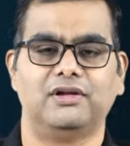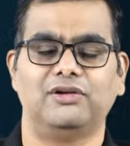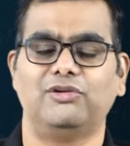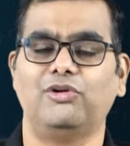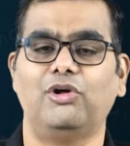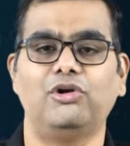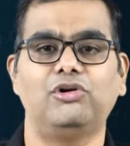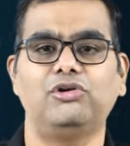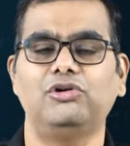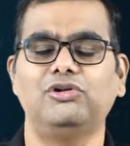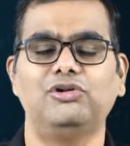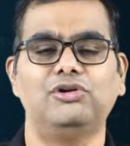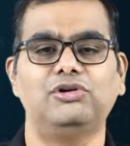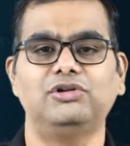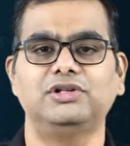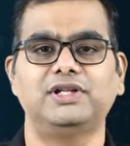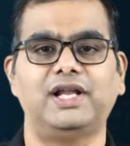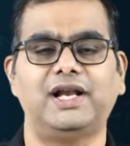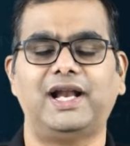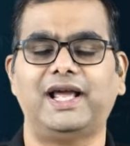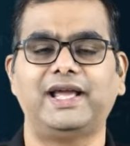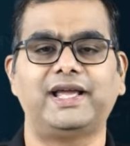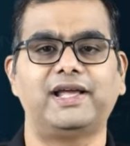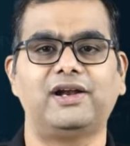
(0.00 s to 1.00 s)
No,
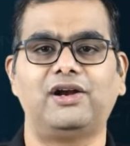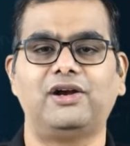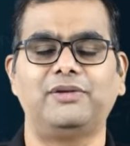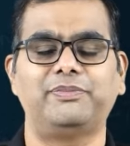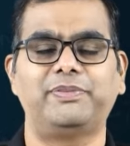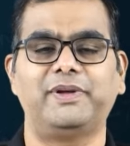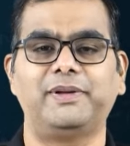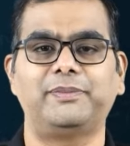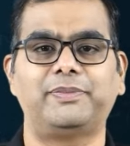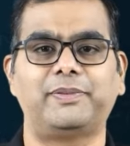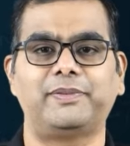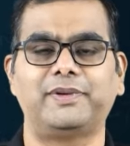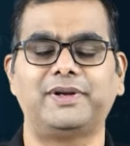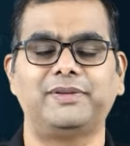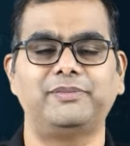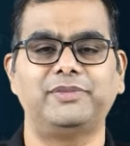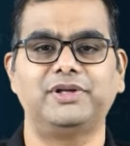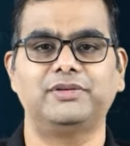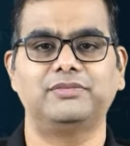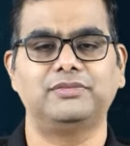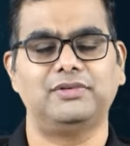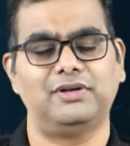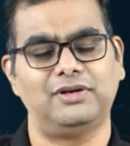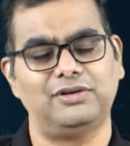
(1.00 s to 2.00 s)
then I cannot pay
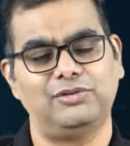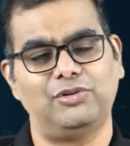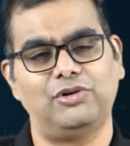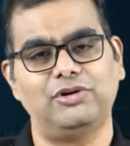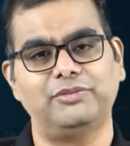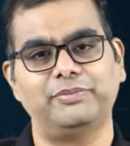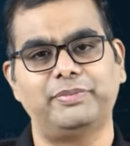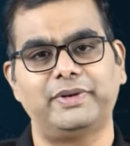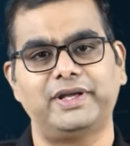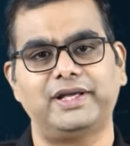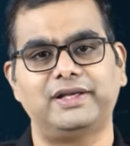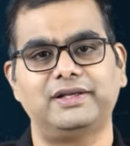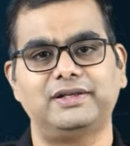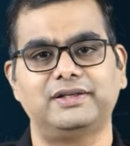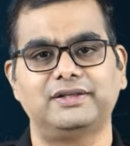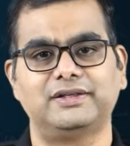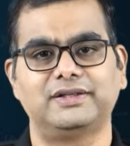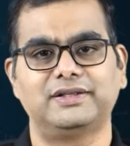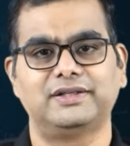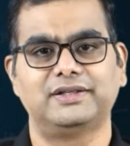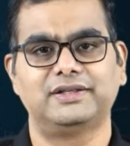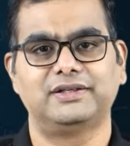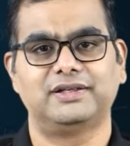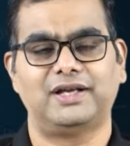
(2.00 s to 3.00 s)
premium. I don't pay.
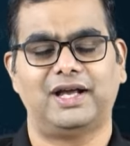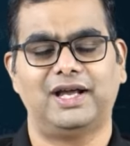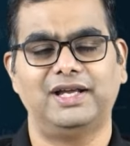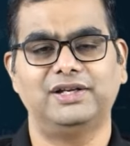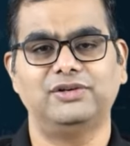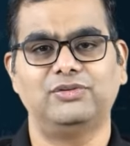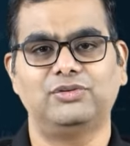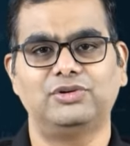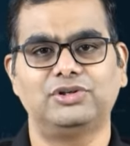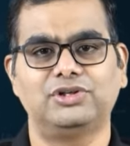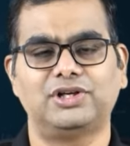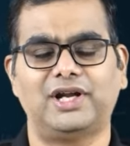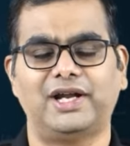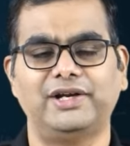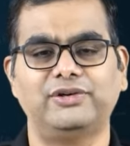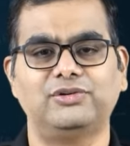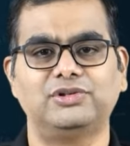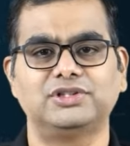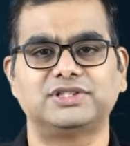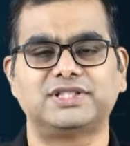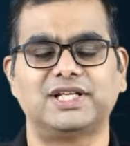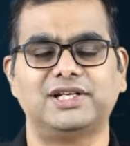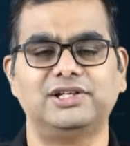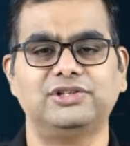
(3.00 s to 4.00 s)
I
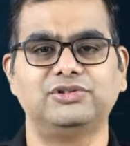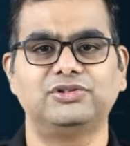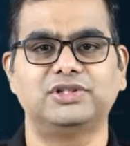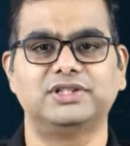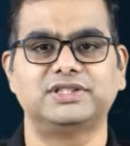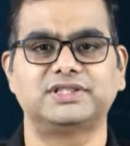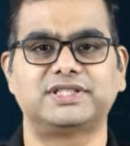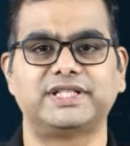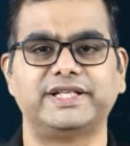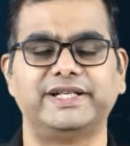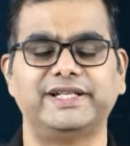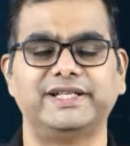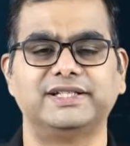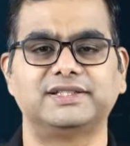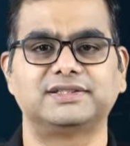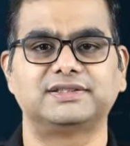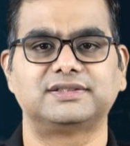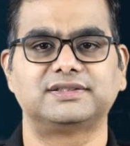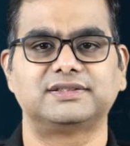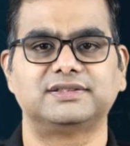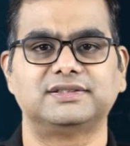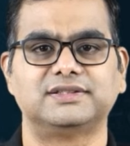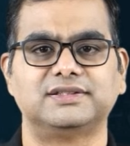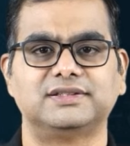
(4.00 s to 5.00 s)
don't sell you in CDS.